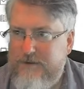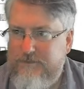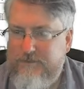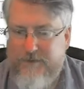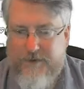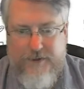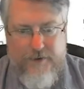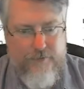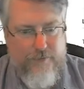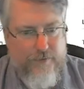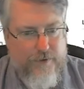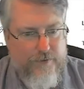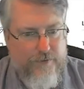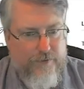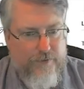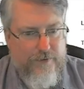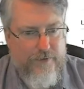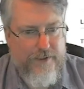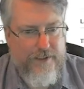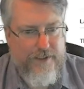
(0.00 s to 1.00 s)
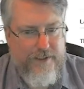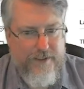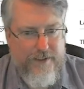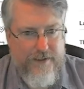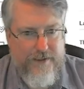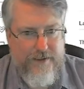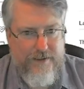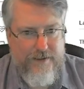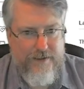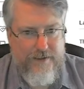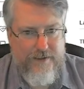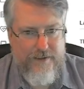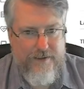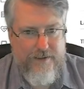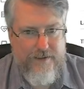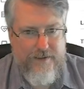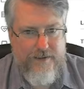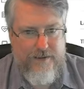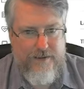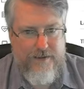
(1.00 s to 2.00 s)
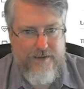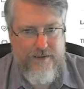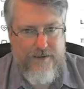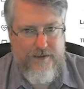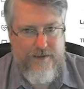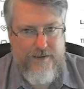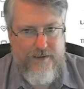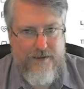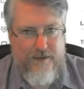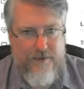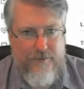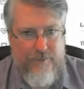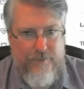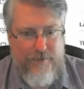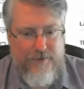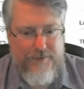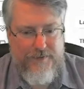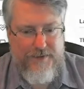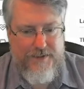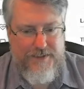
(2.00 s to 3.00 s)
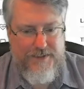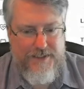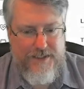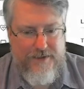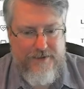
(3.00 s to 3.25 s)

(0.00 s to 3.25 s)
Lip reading: Figure recording. Want this